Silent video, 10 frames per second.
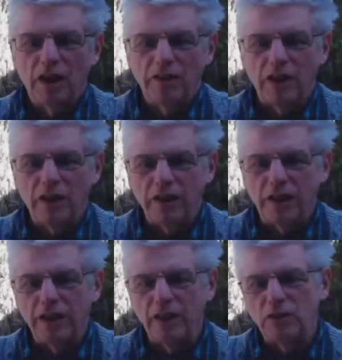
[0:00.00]
and
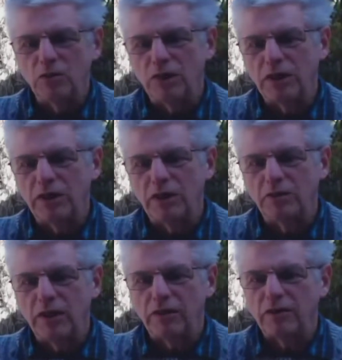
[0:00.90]
then he used to bring it in
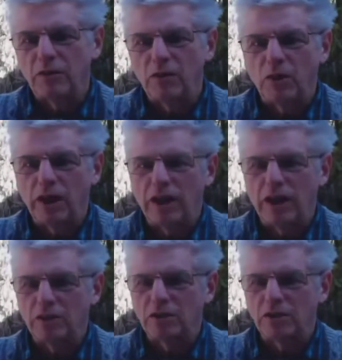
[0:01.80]
his van from the
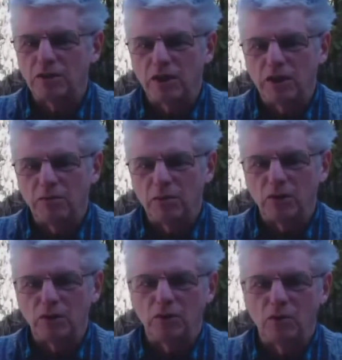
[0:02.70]
warehouse,
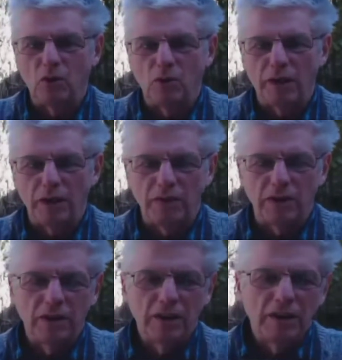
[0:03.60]
bundles of wallpaper.